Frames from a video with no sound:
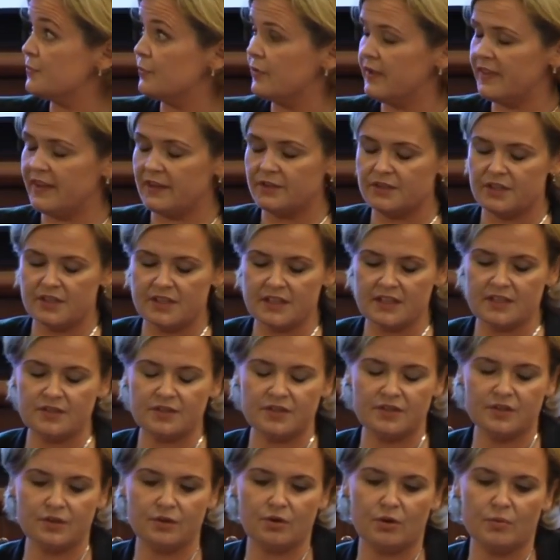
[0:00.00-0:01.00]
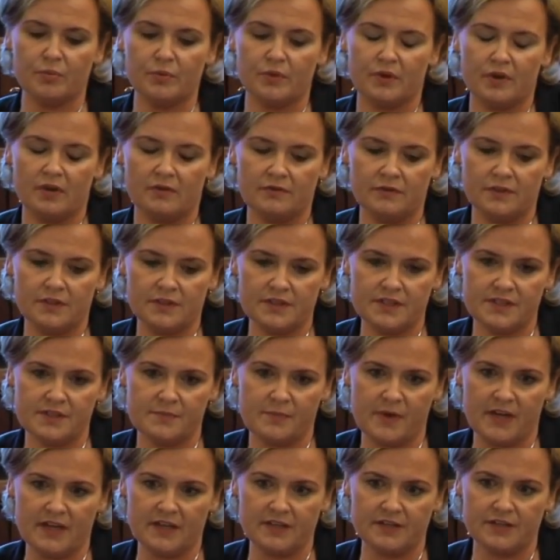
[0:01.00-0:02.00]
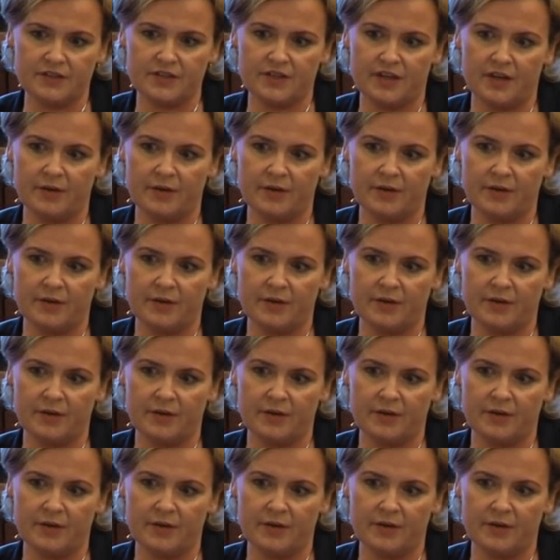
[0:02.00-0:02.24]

without a doubt, in the corporate governance debate,